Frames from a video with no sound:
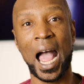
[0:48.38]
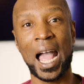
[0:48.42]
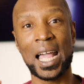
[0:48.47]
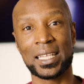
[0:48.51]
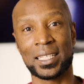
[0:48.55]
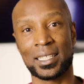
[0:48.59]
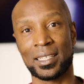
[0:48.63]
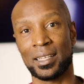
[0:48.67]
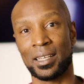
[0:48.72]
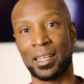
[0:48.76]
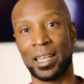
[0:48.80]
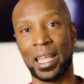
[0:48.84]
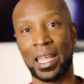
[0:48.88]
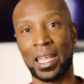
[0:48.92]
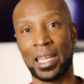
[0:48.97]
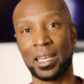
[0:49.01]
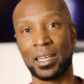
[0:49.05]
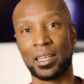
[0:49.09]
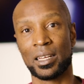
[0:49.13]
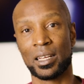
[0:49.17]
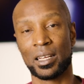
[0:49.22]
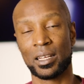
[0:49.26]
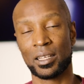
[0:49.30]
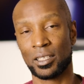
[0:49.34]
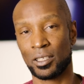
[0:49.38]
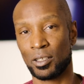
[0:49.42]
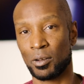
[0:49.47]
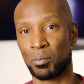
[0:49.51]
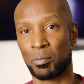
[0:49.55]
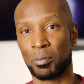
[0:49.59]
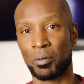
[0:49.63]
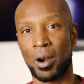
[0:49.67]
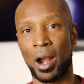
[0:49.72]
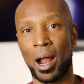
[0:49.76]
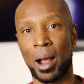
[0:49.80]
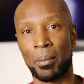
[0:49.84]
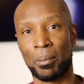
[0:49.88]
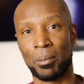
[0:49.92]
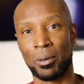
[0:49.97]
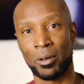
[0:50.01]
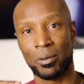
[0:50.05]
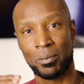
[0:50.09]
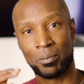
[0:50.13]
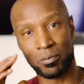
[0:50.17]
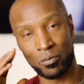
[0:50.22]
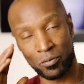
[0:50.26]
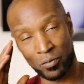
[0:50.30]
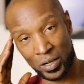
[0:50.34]
isolate the
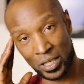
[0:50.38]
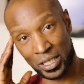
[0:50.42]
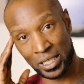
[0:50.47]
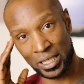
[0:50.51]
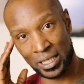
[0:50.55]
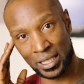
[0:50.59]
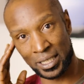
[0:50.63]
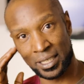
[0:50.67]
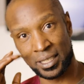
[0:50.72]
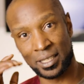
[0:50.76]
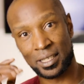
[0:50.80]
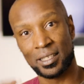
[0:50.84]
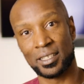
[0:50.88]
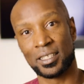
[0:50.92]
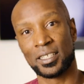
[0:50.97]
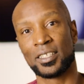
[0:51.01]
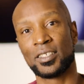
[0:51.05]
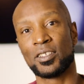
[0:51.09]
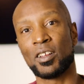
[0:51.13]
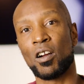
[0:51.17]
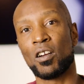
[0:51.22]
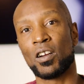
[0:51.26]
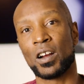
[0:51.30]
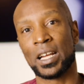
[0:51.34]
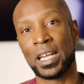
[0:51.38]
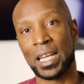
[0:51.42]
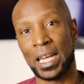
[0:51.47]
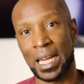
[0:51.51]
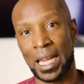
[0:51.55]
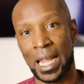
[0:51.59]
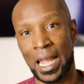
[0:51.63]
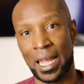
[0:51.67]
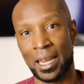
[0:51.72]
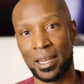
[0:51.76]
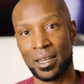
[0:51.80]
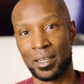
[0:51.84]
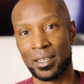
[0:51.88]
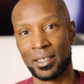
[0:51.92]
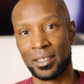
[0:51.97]
problem, which is starting again.